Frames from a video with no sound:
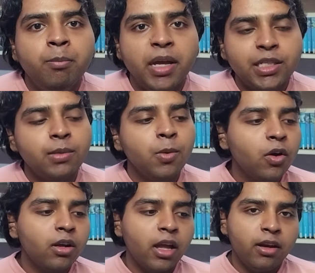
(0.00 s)
best
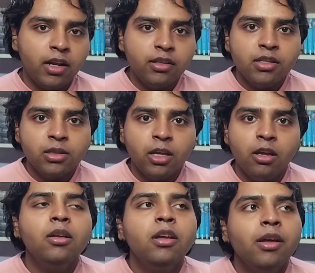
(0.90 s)
book I read this
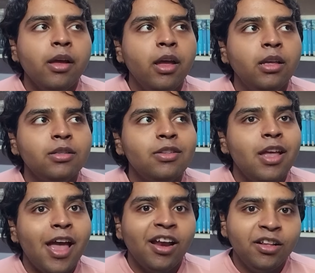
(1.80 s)
year is
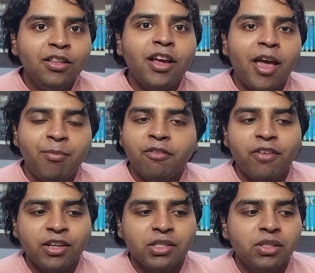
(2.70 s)
another epic
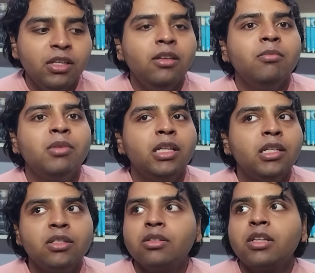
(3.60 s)
fantasy, but
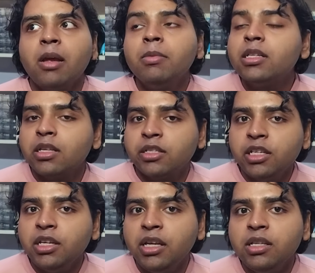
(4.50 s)
this time it's a
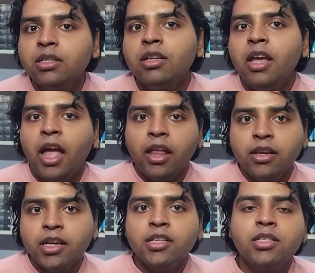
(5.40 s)
series,
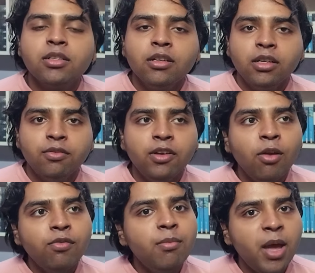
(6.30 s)
and that is Will
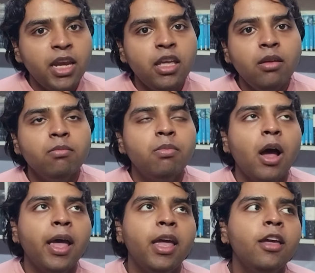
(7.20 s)
of the Many
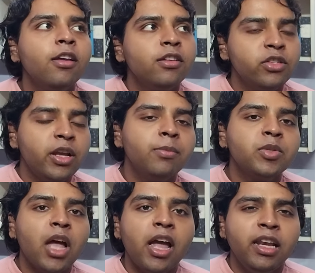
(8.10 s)
by
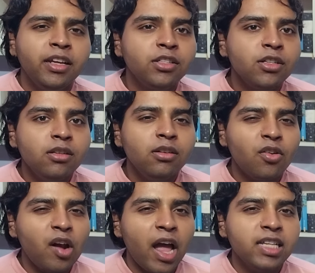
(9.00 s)
James
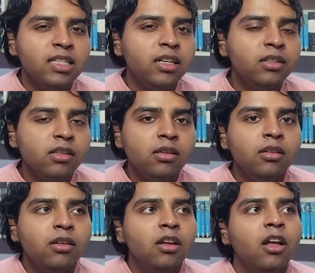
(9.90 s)
Islington.
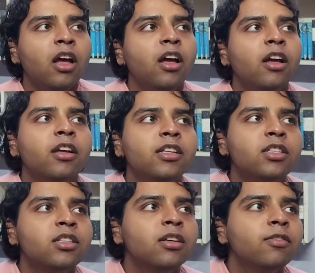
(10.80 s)

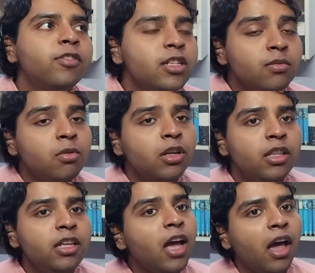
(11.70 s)
It's the first book
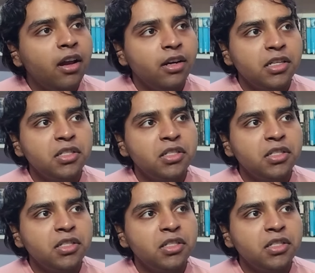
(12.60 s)
in the Hierarchy